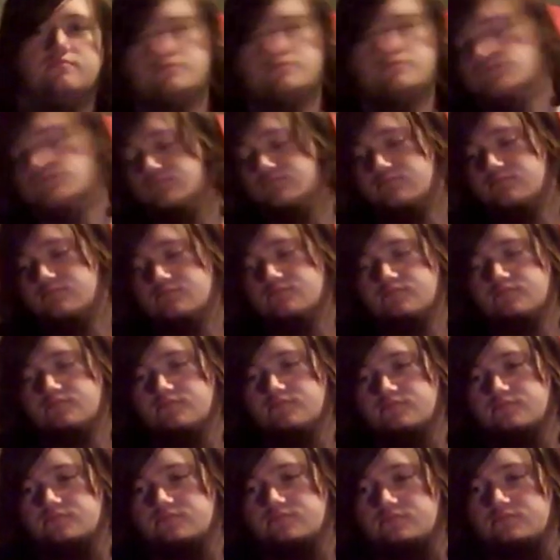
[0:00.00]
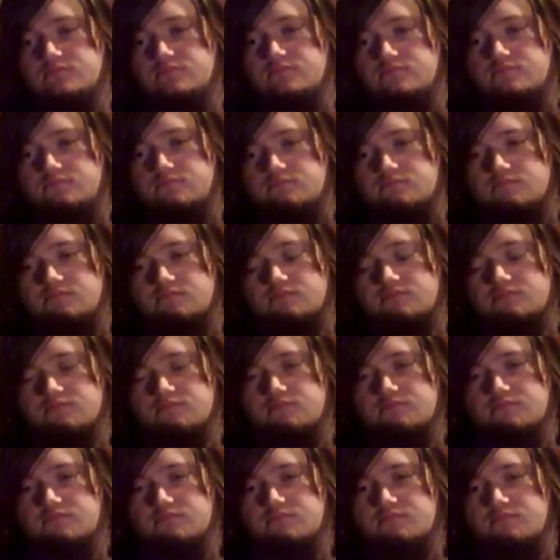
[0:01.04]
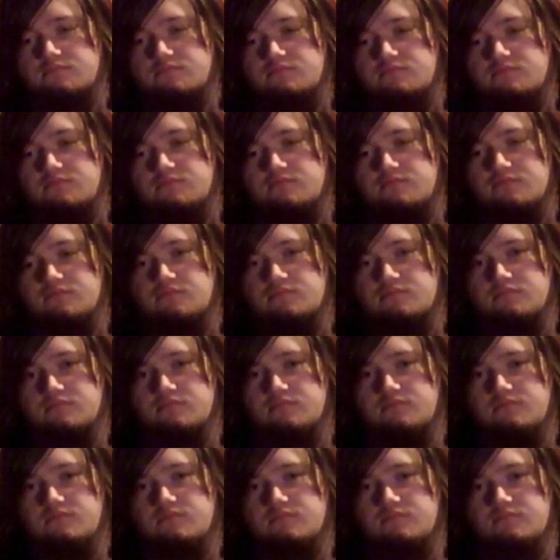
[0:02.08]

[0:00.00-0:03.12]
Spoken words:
This person isn't speaking.